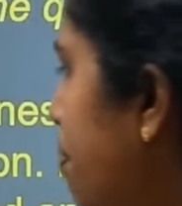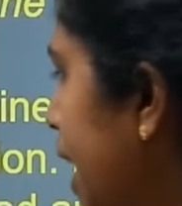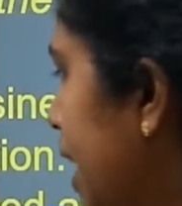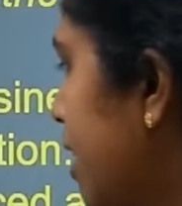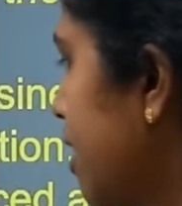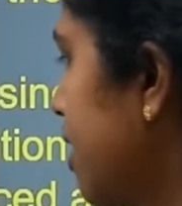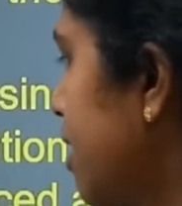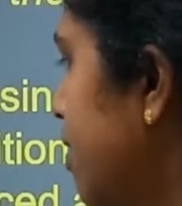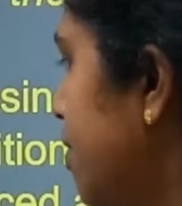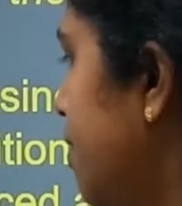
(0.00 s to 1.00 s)
pick
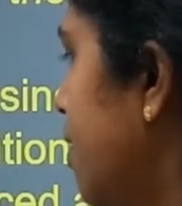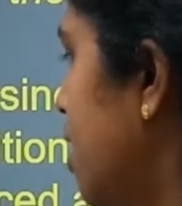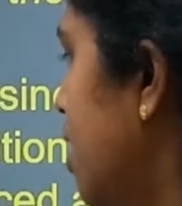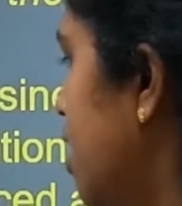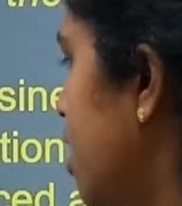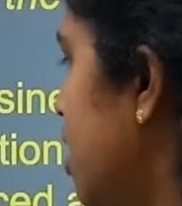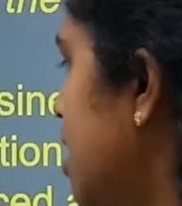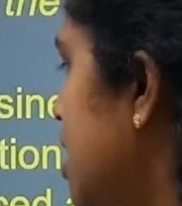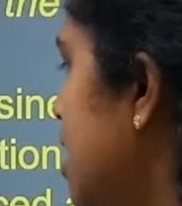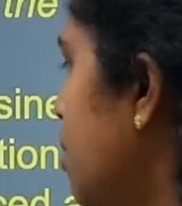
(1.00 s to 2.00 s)

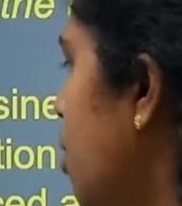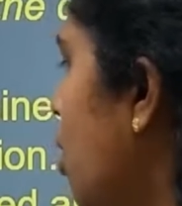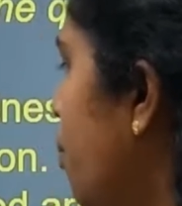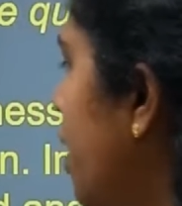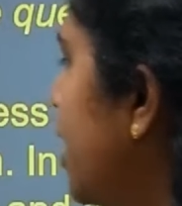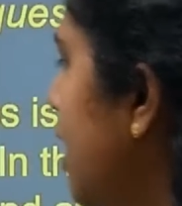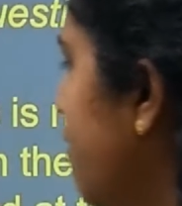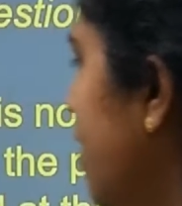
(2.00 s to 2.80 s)
is the word that